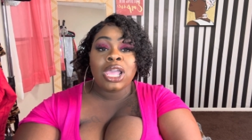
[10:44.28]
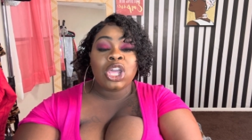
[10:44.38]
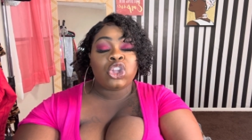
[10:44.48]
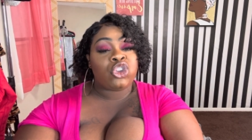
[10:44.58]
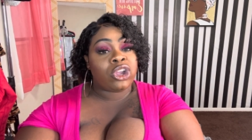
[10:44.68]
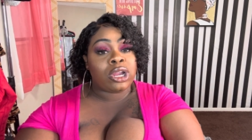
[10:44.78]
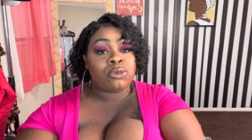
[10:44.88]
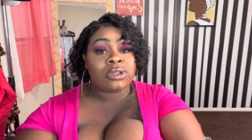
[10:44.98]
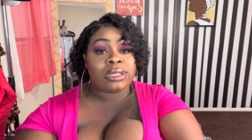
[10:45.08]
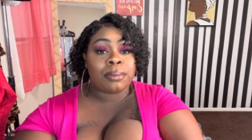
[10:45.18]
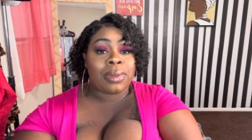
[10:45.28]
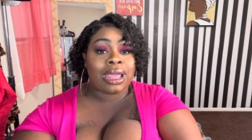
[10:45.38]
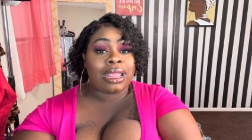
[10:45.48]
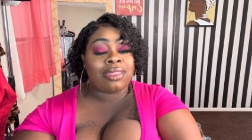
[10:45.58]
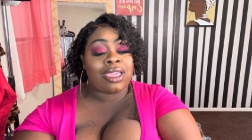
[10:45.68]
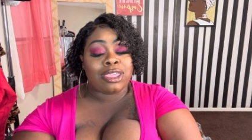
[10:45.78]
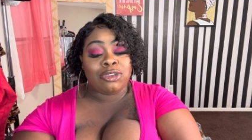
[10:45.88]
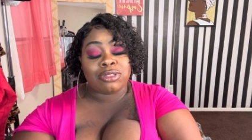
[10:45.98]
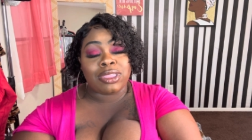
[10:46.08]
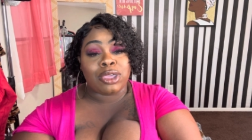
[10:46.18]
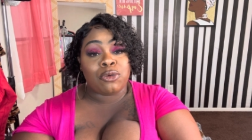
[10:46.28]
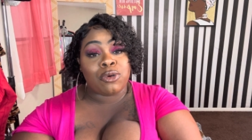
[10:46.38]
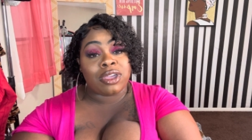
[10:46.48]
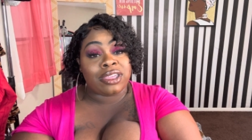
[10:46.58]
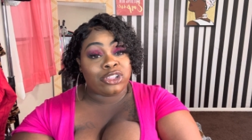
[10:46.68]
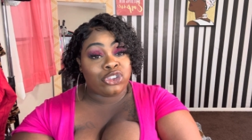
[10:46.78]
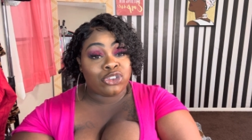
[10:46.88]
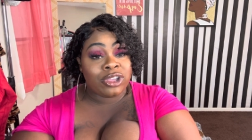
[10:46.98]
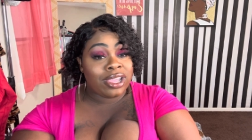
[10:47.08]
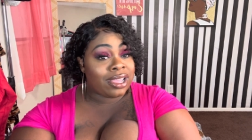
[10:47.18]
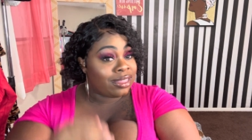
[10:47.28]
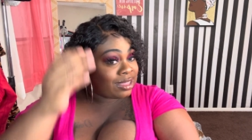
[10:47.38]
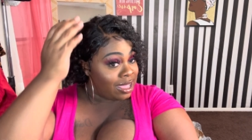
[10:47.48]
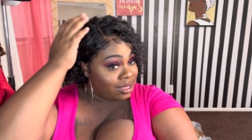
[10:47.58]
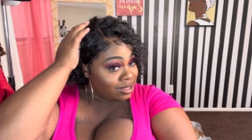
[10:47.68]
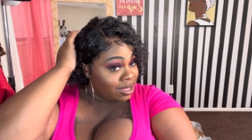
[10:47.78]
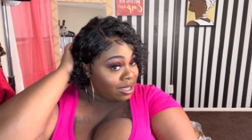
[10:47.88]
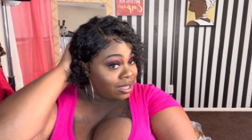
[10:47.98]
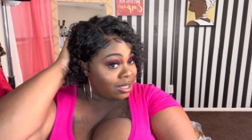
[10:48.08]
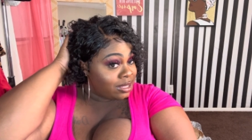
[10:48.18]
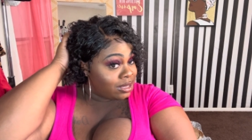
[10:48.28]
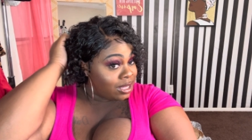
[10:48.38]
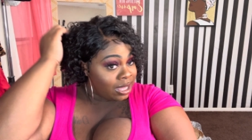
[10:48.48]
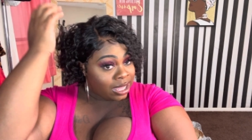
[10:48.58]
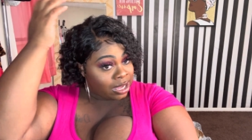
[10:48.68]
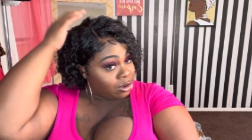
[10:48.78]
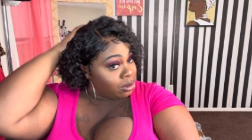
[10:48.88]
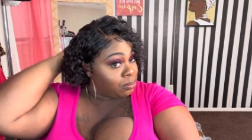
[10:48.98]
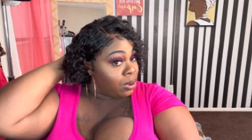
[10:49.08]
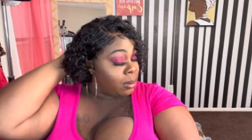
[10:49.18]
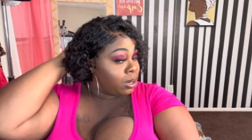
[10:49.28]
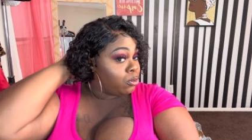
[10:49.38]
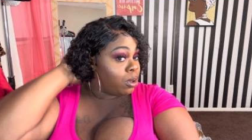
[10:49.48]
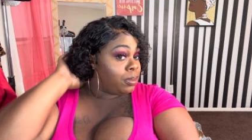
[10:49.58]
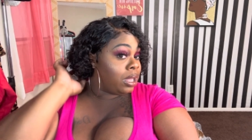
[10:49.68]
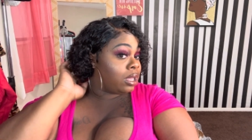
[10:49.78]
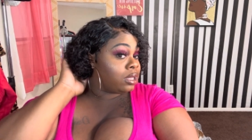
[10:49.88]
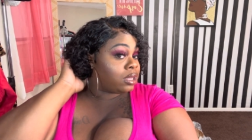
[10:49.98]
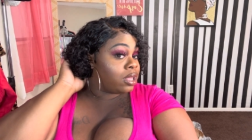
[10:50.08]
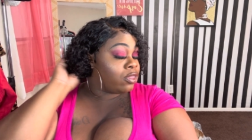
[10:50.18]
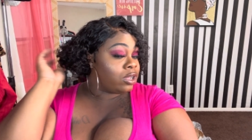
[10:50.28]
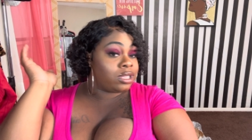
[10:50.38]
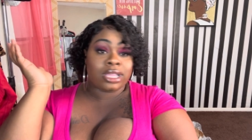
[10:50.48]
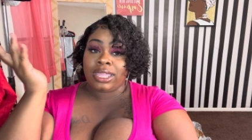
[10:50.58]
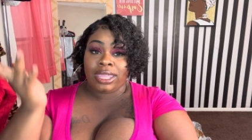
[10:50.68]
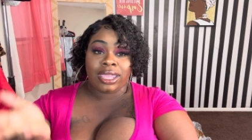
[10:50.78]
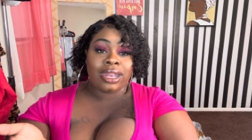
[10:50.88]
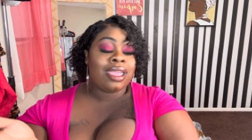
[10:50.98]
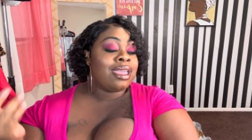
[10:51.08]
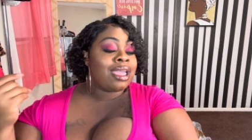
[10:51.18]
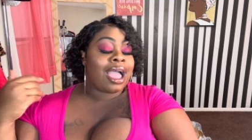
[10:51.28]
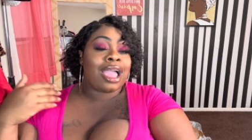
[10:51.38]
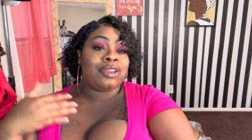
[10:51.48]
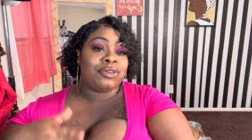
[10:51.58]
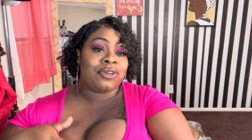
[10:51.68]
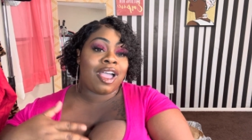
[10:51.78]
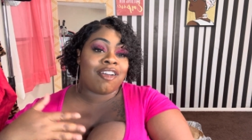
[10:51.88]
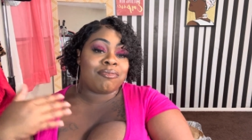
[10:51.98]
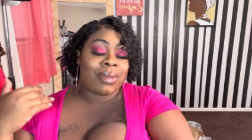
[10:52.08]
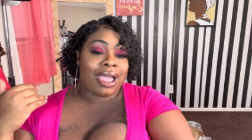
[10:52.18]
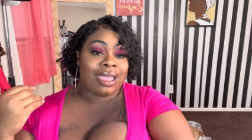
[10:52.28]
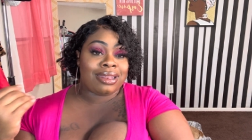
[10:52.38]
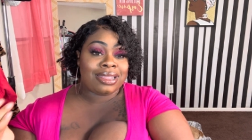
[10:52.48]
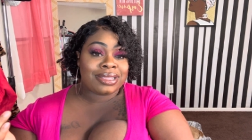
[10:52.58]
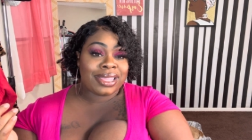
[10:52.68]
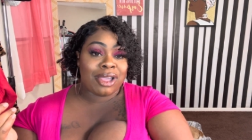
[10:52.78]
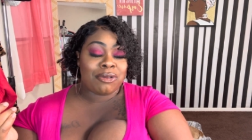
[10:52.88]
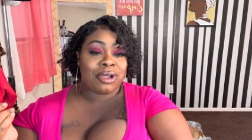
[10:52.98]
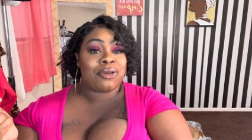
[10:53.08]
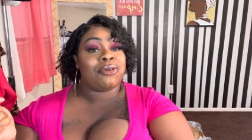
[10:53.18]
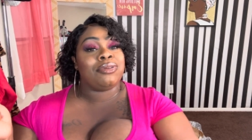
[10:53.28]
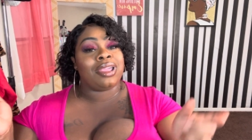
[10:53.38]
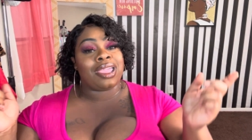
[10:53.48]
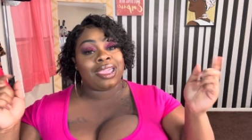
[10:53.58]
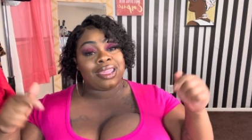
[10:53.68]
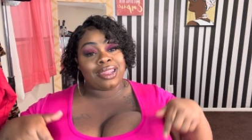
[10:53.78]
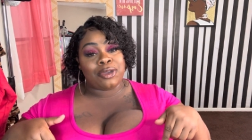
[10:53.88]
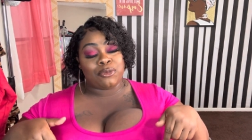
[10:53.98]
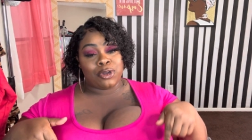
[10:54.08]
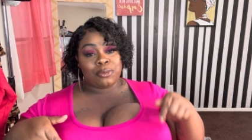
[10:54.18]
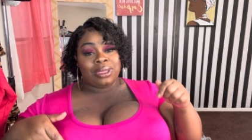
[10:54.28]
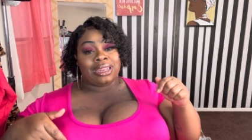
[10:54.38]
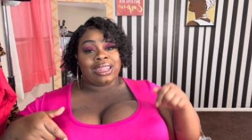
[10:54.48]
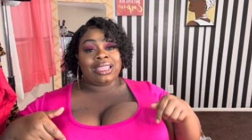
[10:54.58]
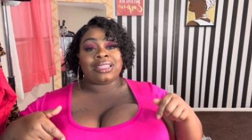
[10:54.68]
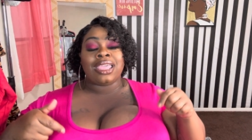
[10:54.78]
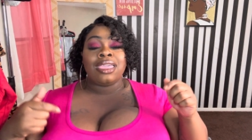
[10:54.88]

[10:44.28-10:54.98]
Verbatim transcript: Share it with somebody that you think would enjoy and that into here and probably would be into this. Again, I do have my discount code and it will be linked